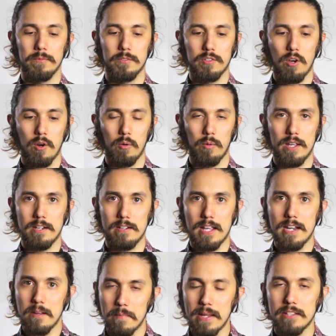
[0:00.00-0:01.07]
So and
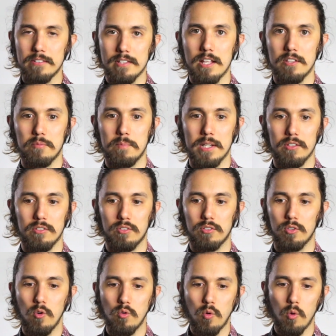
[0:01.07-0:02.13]
it makes sense because
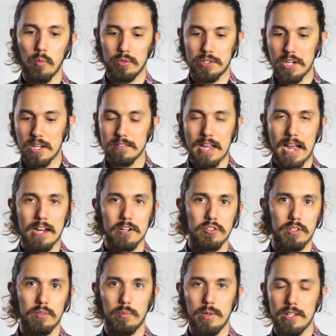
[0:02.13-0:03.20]
Google does
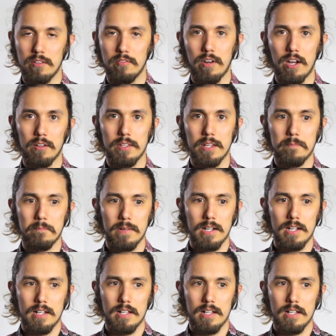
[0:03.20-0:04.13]
actually read the file name,